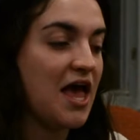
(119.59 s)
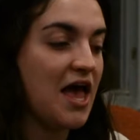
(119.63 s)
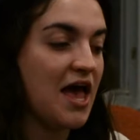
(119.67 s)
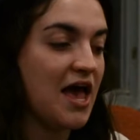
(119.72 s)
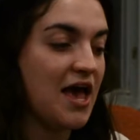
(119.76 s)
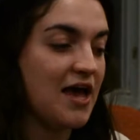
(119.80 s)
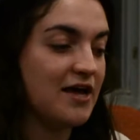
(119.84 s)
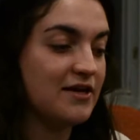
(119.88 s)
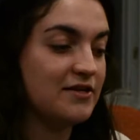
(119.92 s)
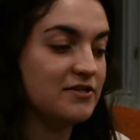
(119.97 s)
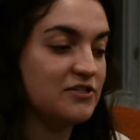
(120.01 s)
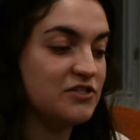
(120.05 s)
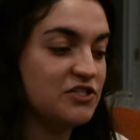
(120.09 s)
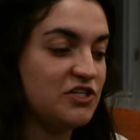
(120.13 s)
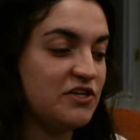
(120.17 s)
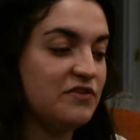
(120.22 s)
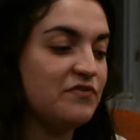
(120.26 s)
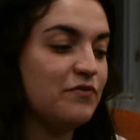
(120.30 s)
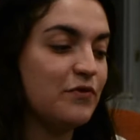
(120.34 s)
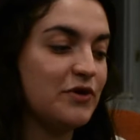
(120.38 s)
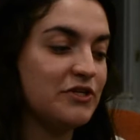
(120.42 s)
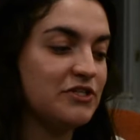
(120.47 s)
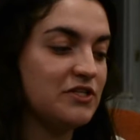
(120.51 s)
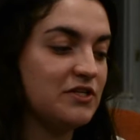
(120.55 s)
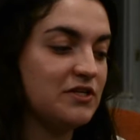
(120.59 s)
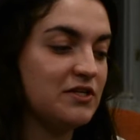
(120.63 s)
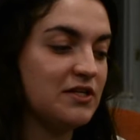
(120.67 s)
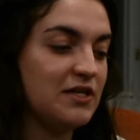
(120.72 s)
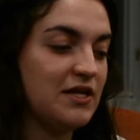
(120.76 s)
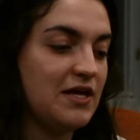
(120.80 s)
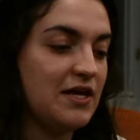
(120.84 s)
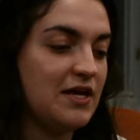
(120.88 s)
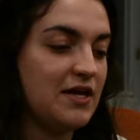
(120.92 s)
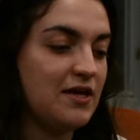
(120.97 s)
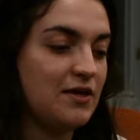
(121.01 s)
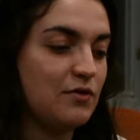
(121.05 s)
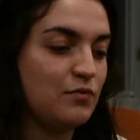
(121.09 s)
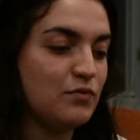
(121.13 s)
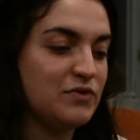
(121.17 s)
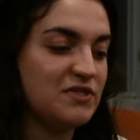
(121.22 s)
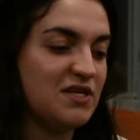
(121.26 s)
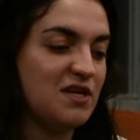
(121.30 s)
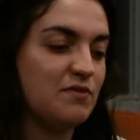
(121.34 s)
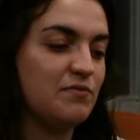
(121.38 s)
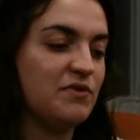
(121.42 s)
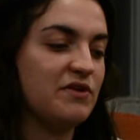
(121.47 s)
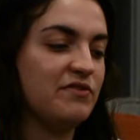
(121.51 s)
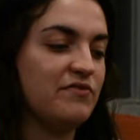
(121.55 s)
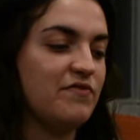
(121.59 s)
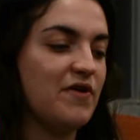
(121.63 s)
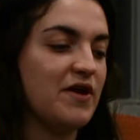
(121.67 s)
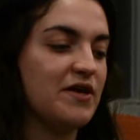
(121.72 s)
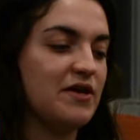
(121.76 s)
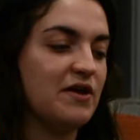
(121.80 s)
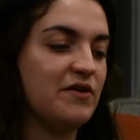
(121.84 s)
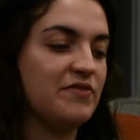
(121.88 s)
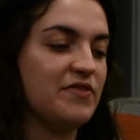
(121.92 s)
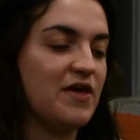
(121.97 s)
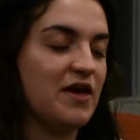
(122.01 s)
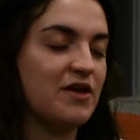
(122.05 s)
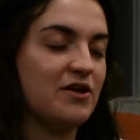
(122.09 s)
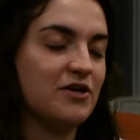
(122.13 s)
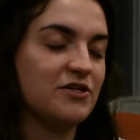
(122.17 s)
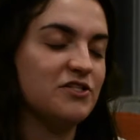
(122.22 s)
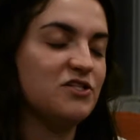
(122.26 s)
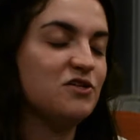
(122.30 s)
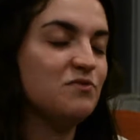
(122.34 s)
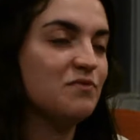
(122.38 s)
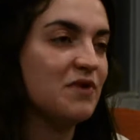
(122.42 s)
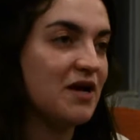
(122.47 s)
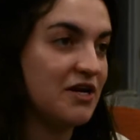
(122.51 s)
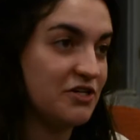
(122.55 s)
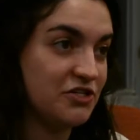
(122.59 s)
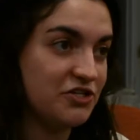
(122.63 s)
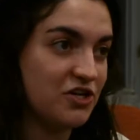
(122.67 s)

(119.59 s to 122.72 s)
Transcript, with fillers: And she fortunately was able to find out that her tumor had